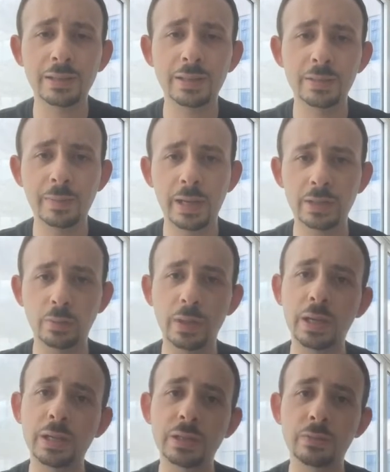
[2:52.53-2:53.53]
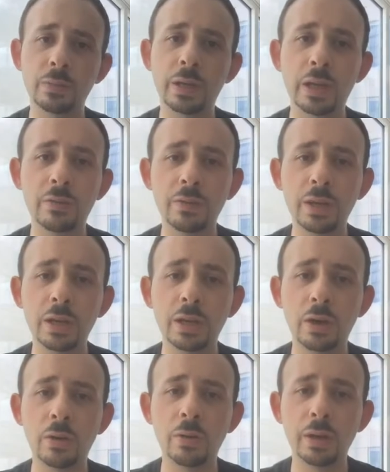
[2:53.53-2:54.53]
this past weekend's weekend
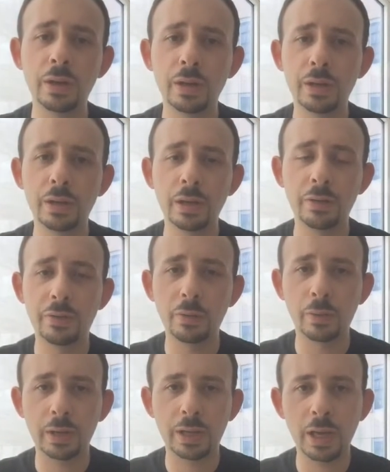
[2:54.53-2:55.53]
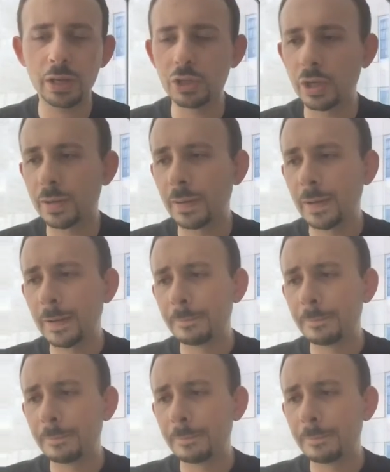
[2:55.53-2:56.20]
video if you want to catch it.